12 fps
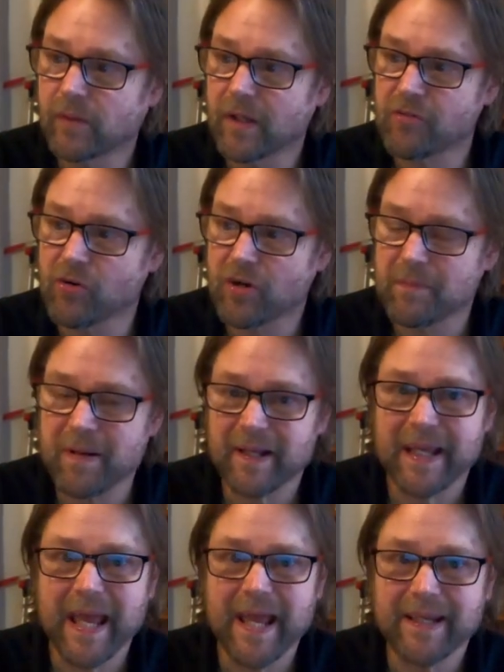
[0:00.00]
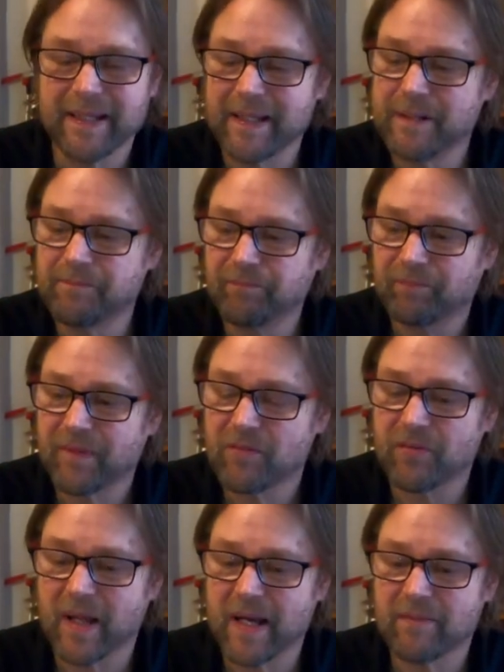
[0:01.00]
We're not talking about the candy
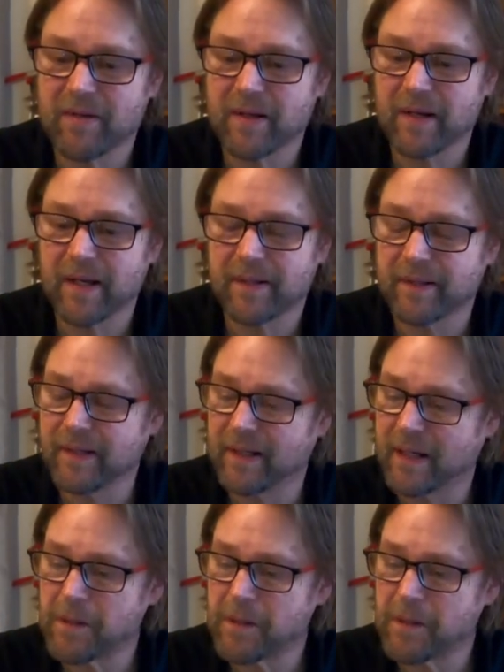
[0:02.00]
flavour and the,